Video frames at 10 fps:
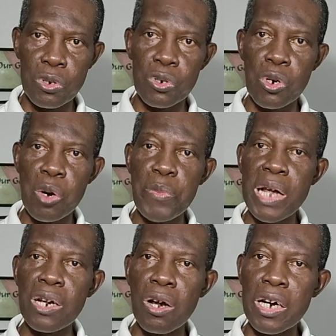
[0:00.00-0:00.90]
So
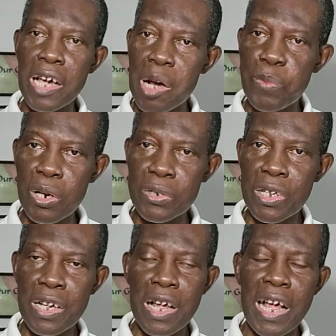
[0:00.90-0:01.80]
may the Lord help us
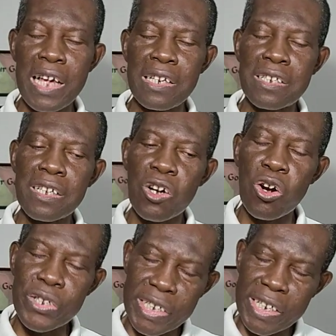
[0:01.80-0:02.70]
and
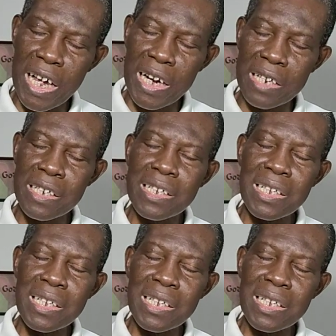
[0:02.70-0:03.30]
consider that